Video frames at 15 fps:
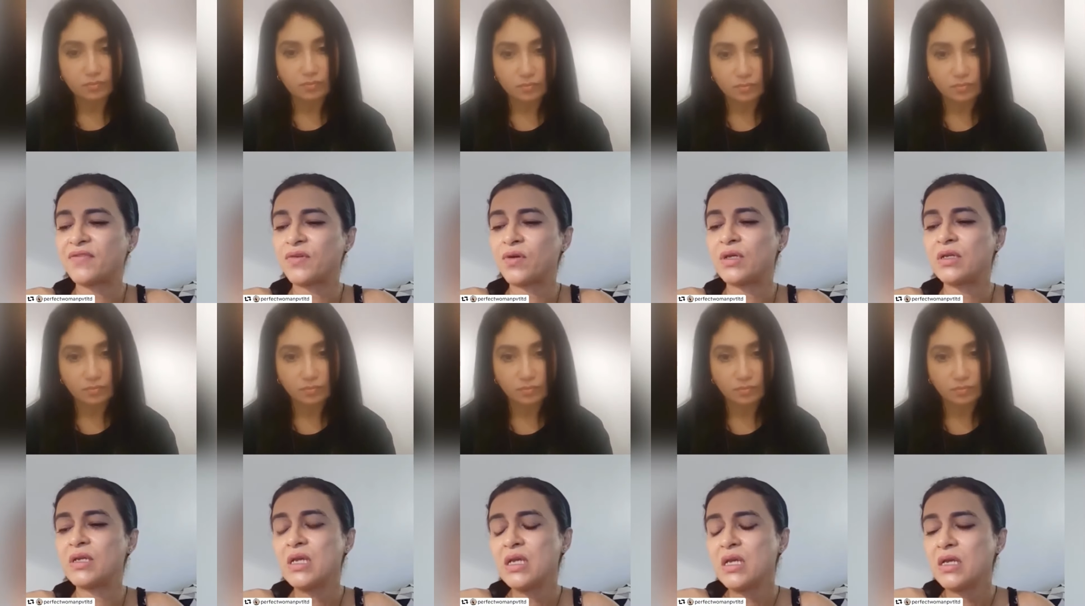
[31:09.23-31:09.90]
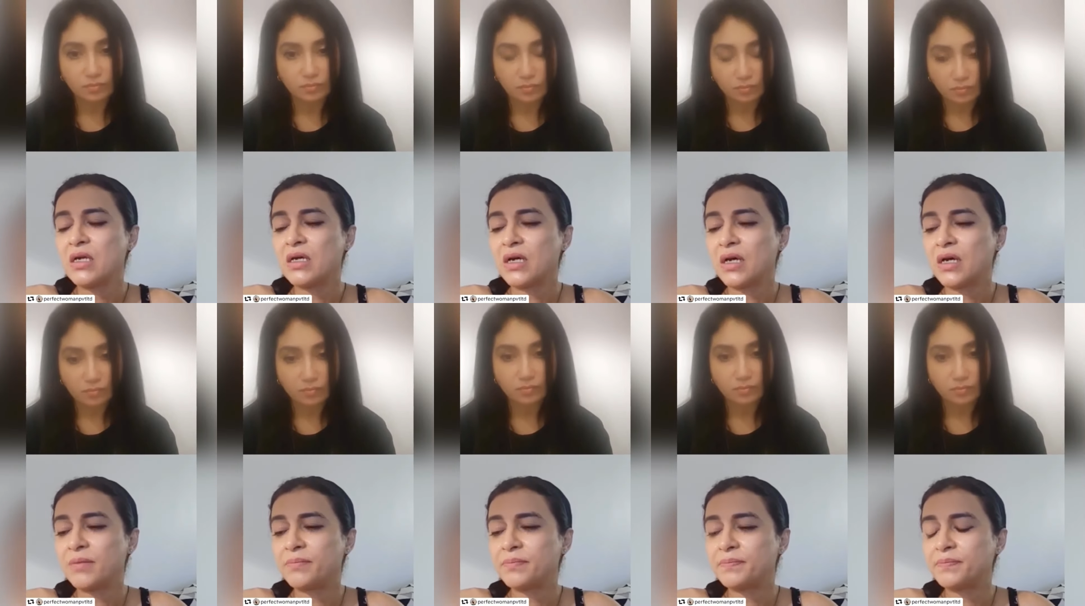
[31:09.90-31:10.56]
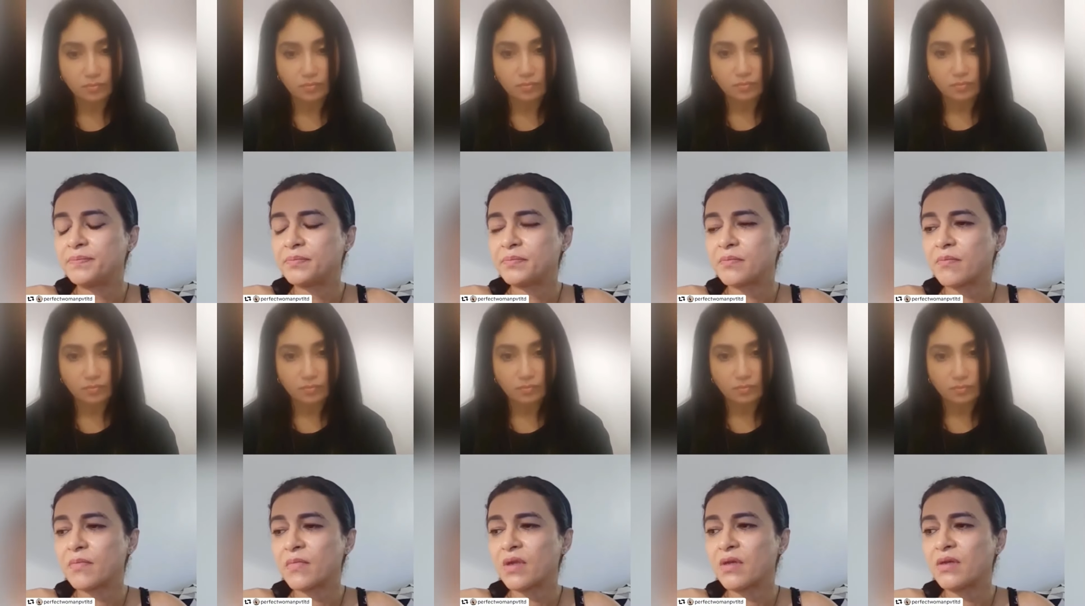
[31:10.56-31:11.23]
Speaker 1: Um,
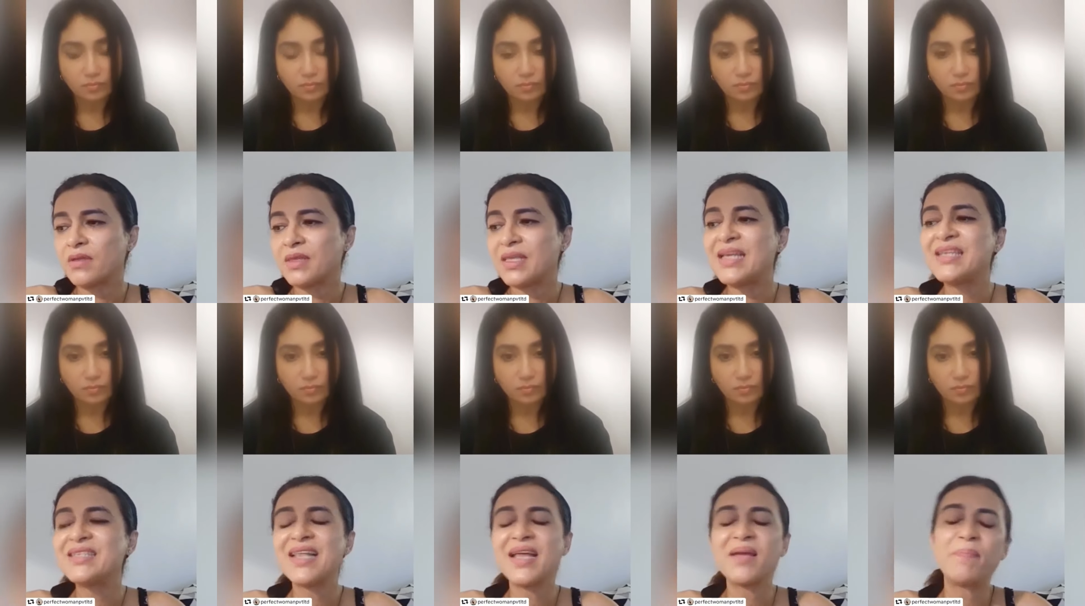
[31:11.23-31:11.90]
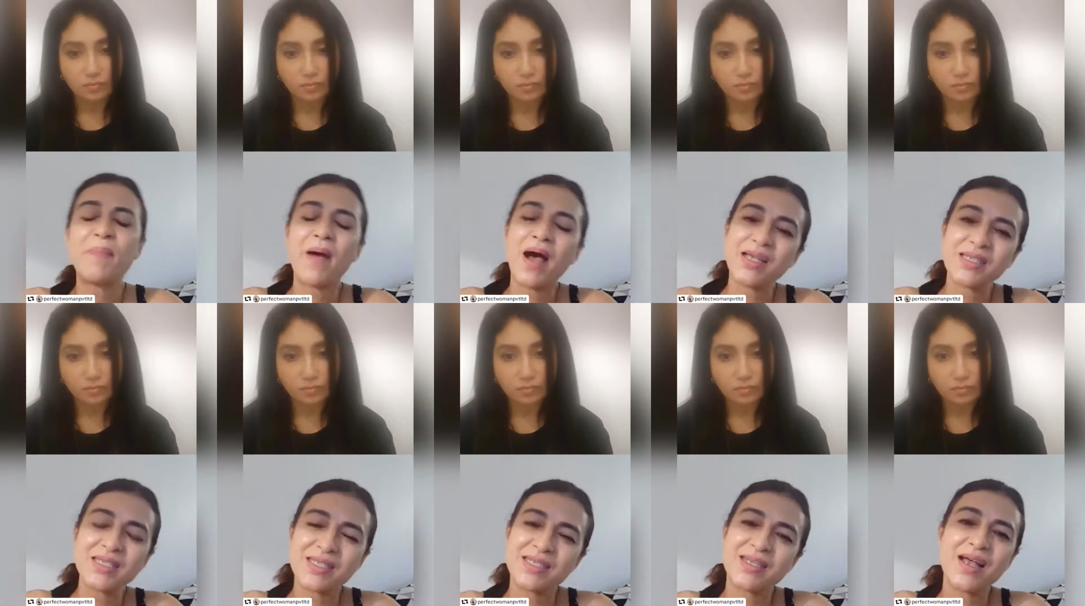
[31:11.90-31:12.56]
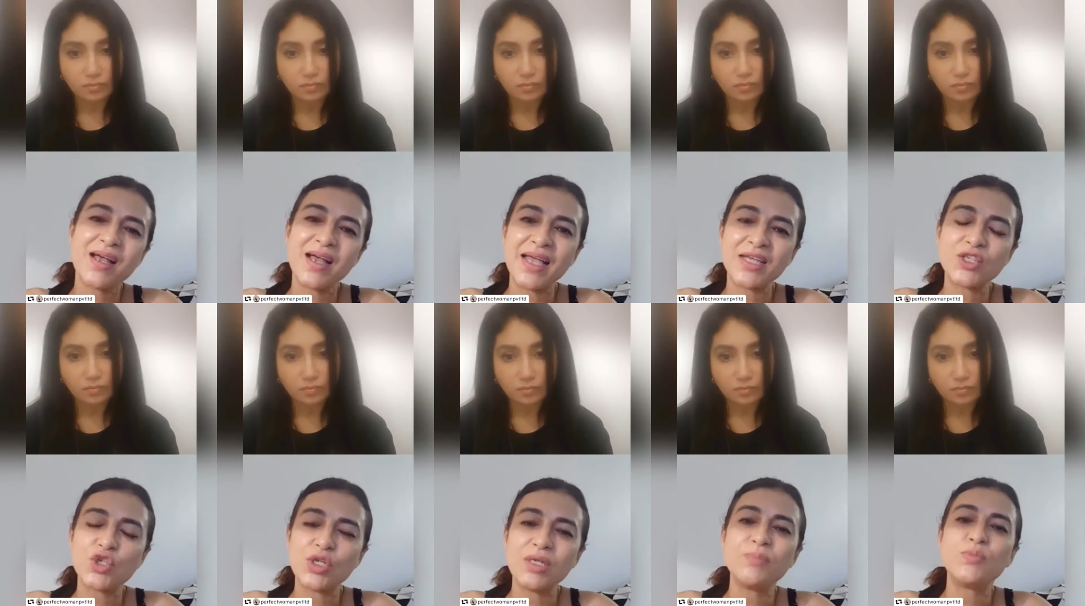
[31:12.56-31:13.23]
things like pasta actually mood
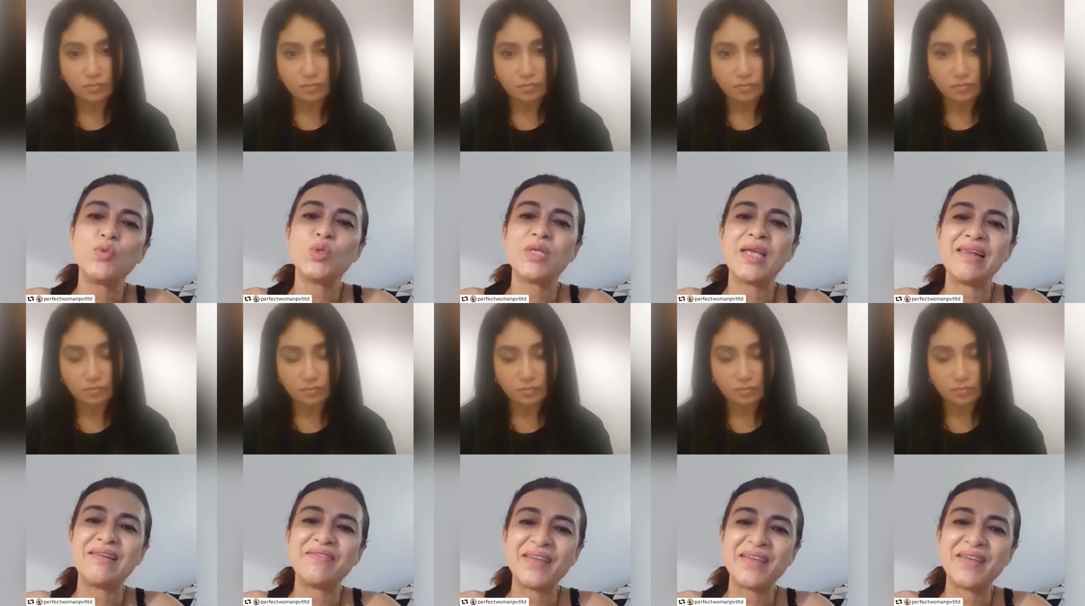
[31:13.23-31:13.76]
elevates.